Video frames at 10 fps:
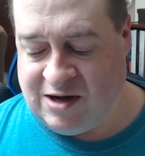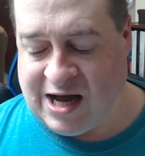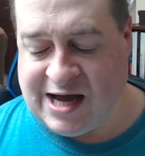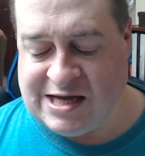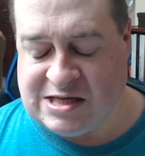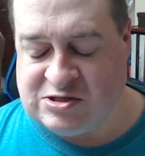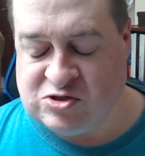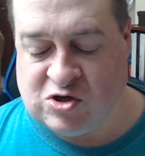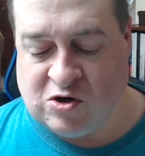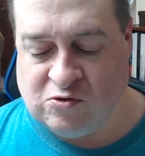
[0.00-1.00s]
I
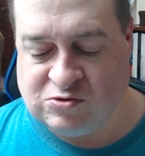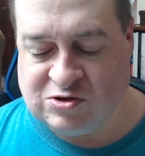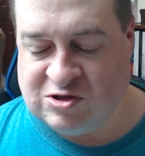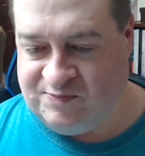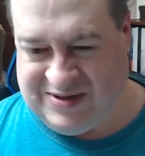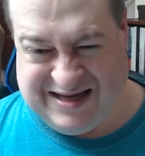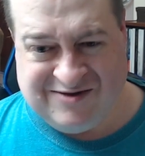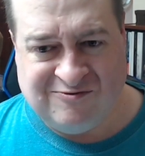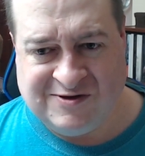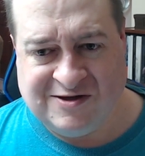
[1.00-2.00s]
don't
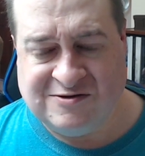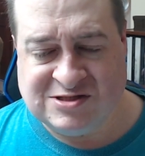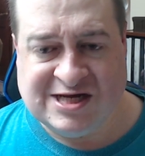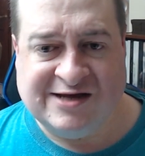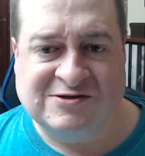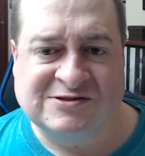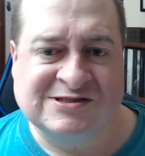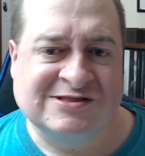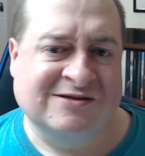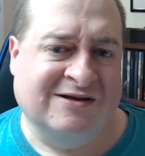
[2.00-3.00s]
compete with other
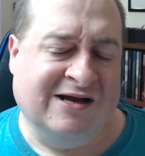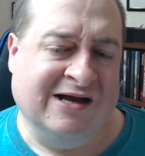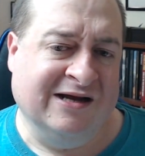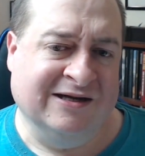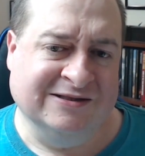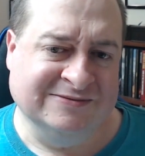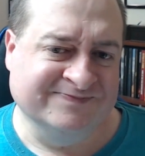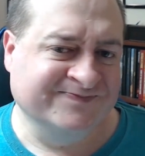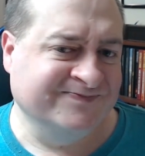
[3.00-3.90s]
channels. I